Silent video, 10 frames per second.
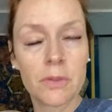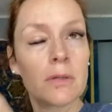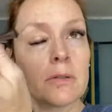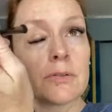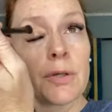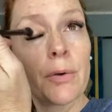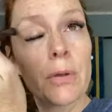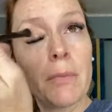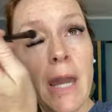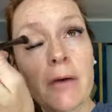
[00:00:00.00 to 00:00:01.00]
So we
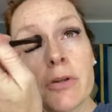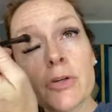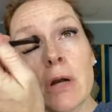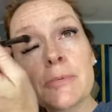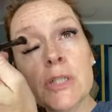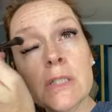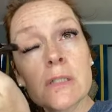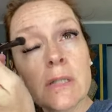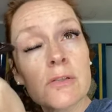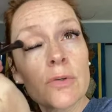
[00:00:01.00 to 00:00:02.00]
may have interruptions.
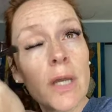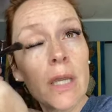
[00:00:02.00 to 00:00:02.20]
That's okay.